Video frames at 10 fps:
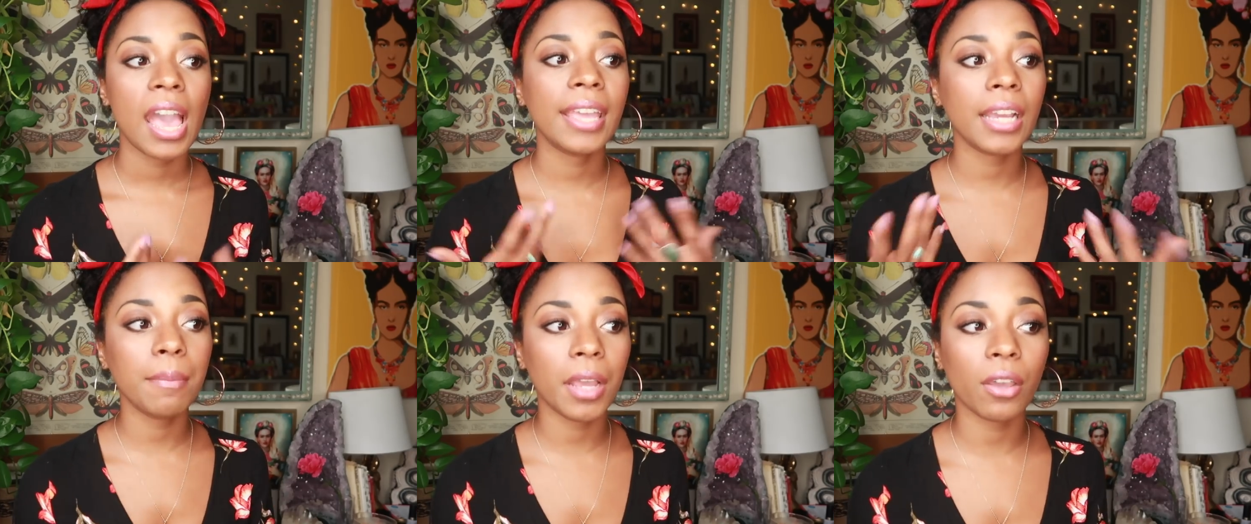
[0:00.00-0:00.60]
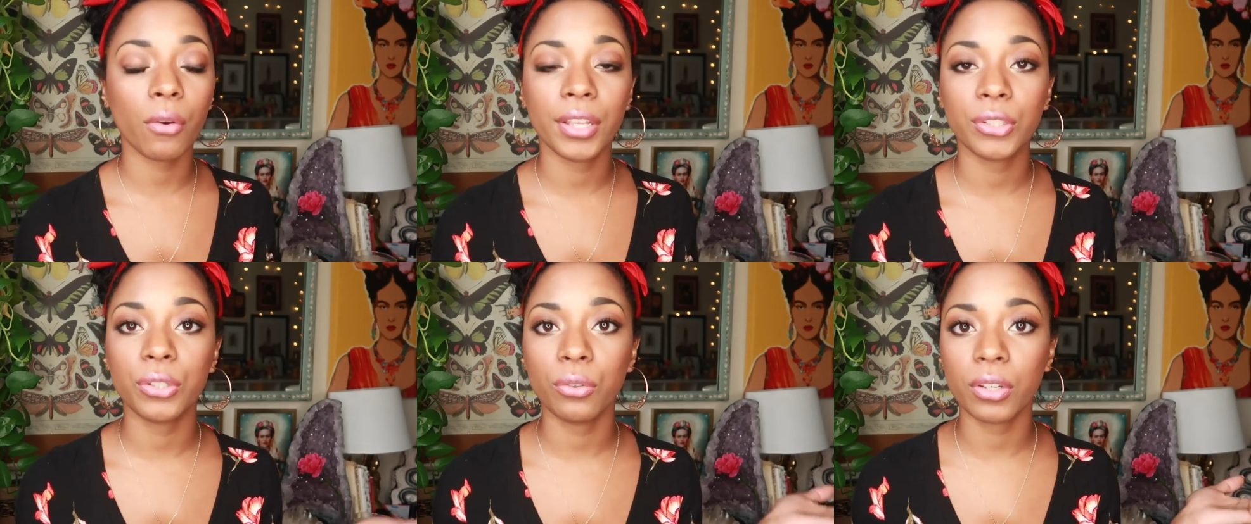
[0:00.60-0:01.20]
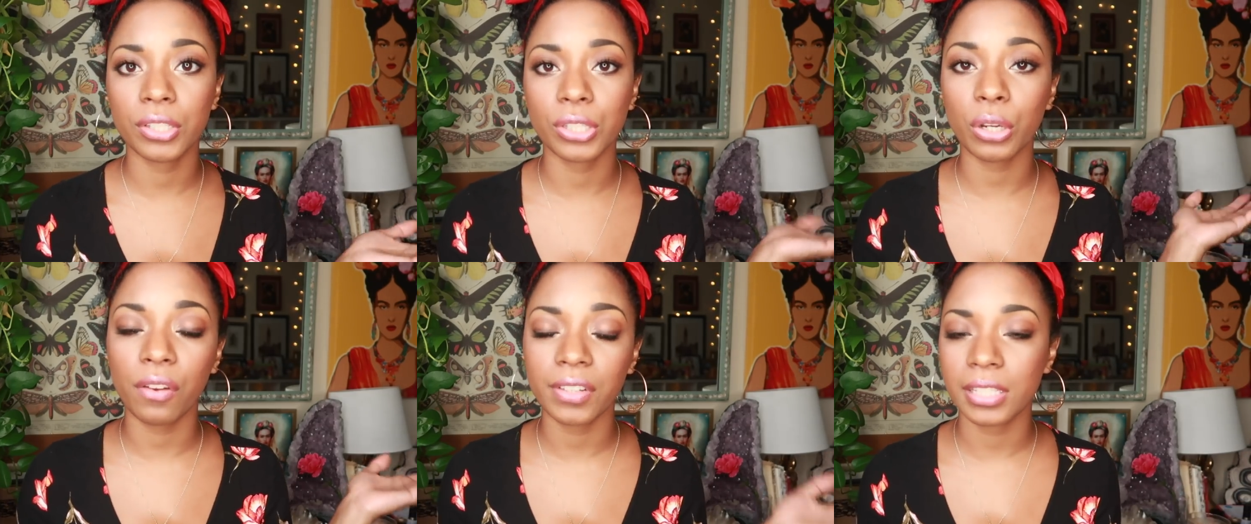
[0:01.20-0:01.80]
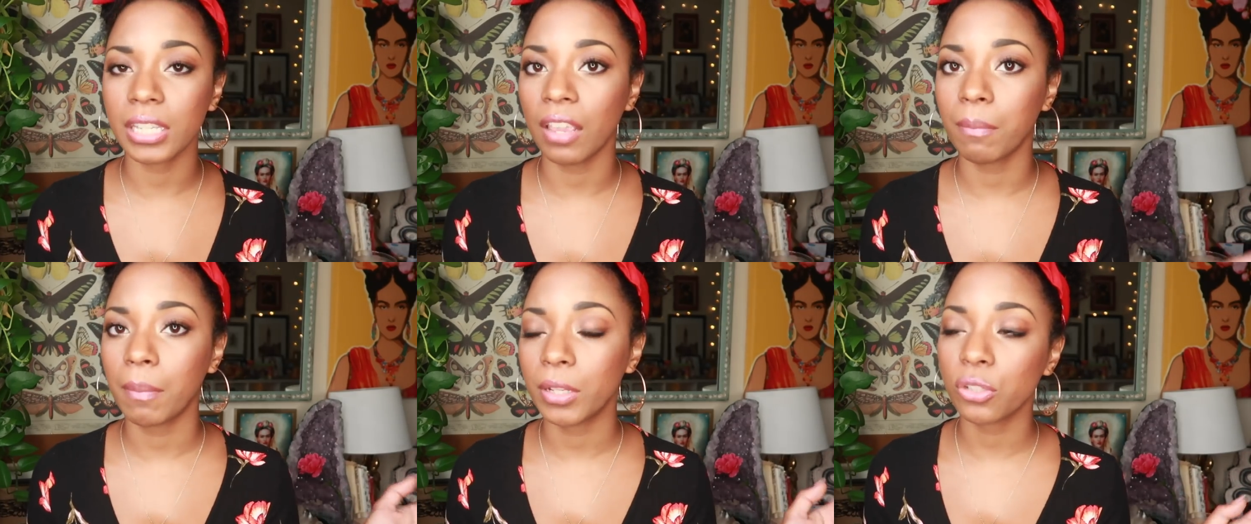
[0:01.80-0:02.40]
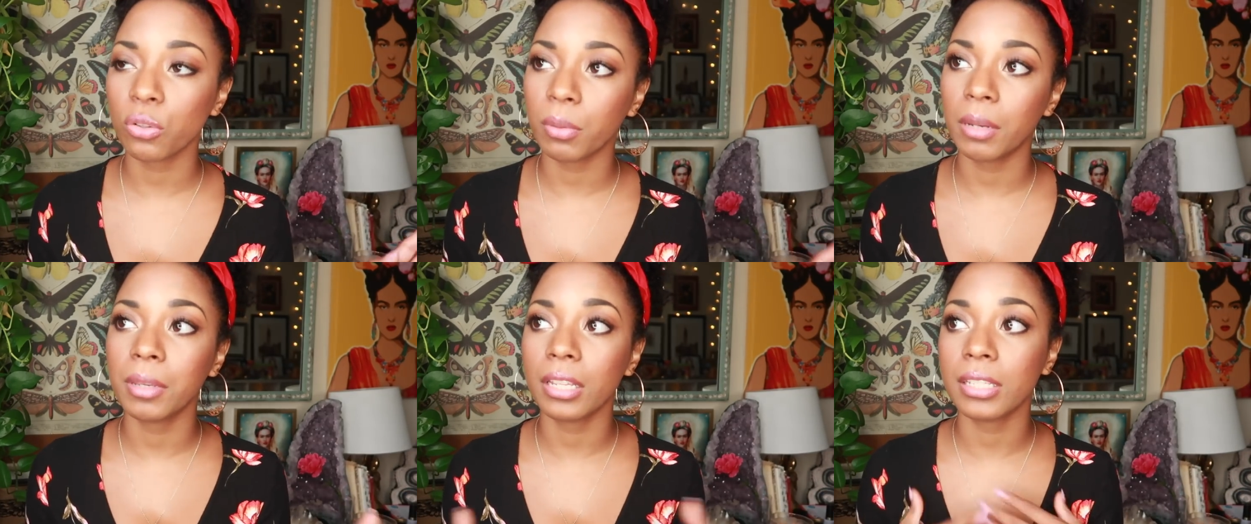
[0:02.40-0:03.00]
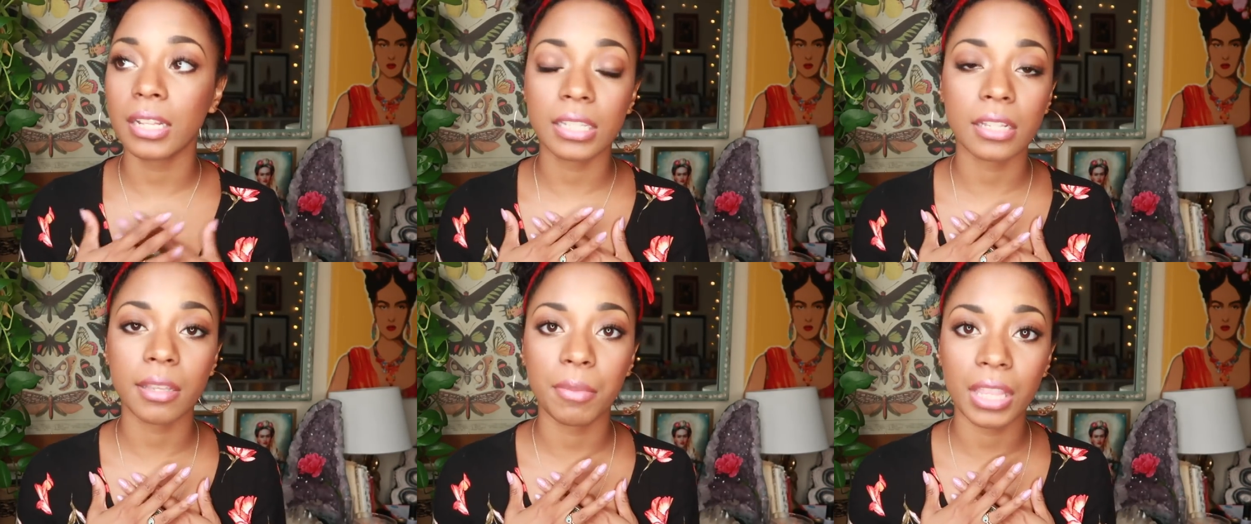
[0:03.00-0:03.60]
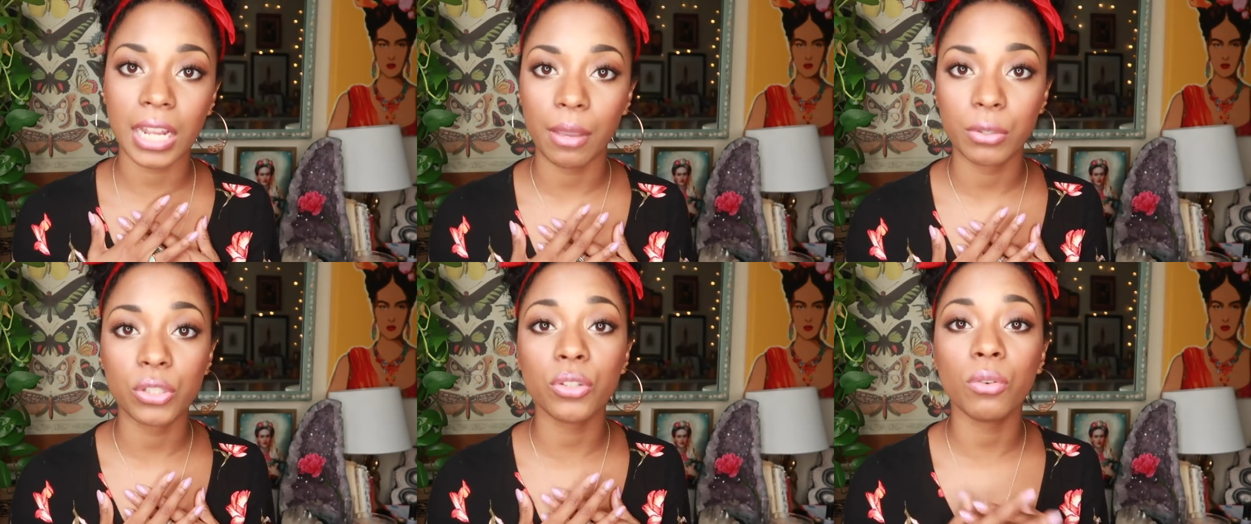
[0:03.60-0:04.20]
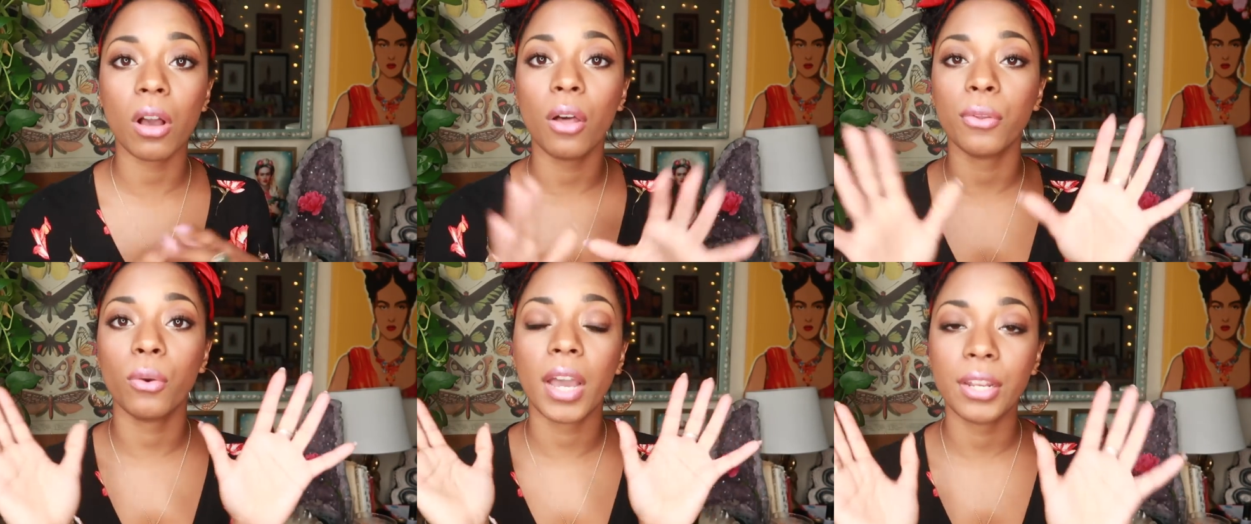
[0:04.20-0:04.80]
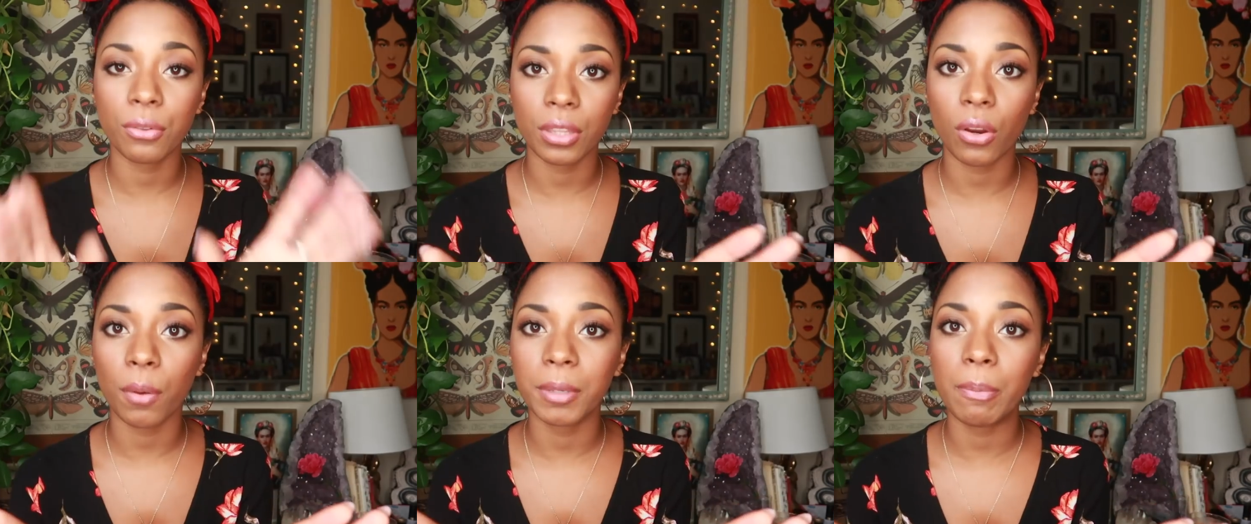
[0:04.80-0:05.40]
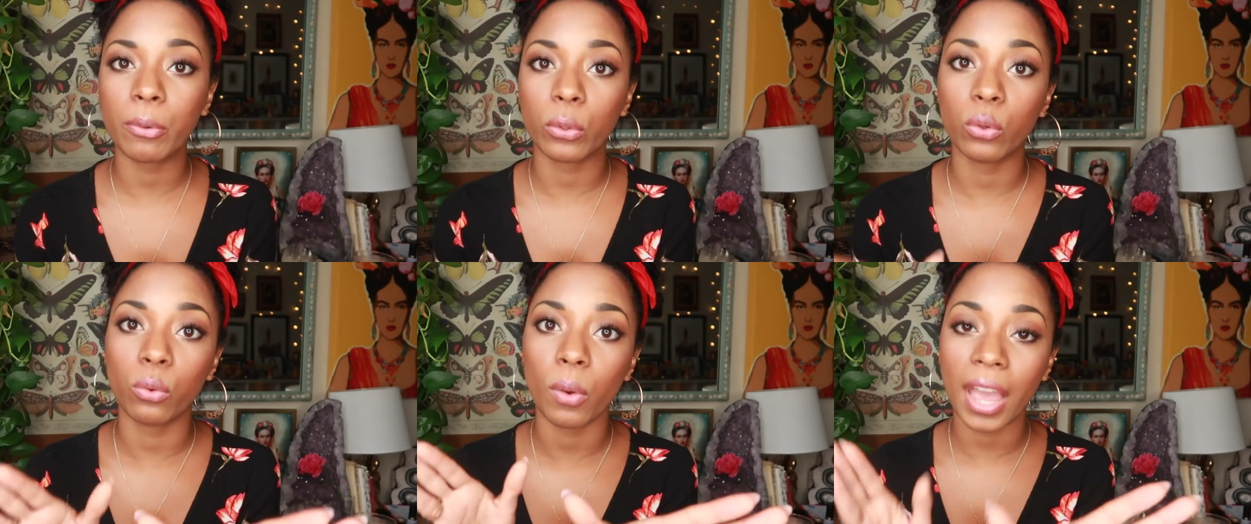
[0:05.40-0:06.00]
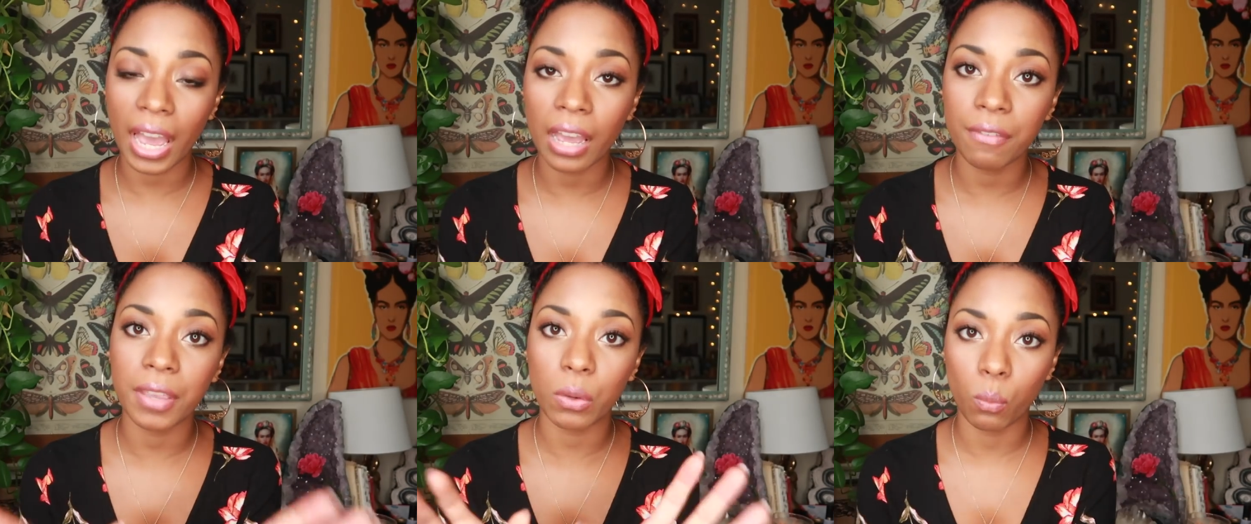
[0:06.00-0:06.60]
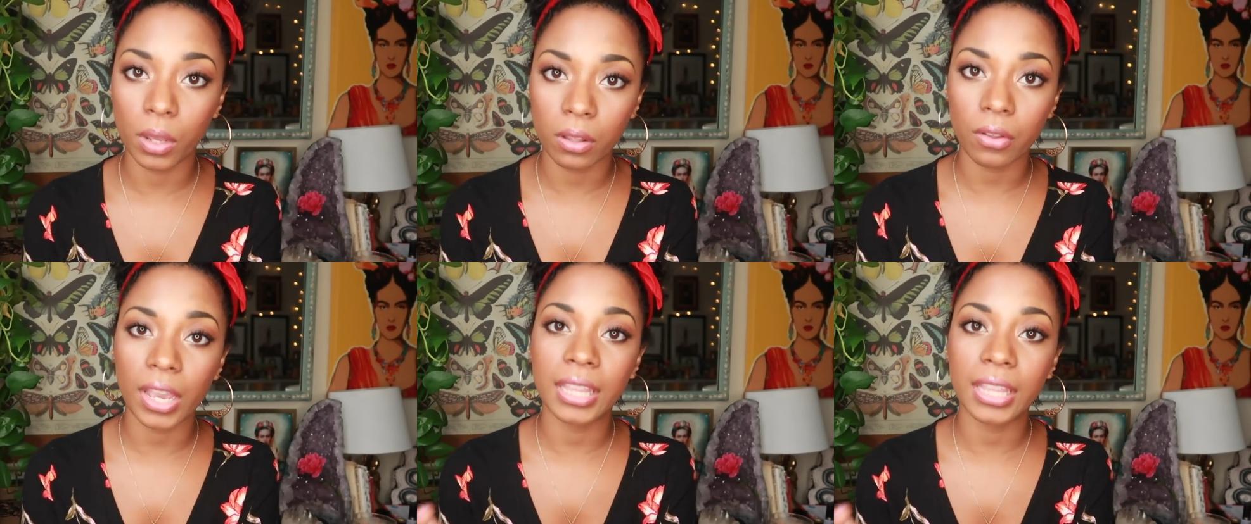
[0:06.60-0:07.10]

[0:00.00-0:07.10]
Speaker 1: and I'm not going to conserve and save my menstrual blood, because that's not something that I would do, although I know that there are people who have and will,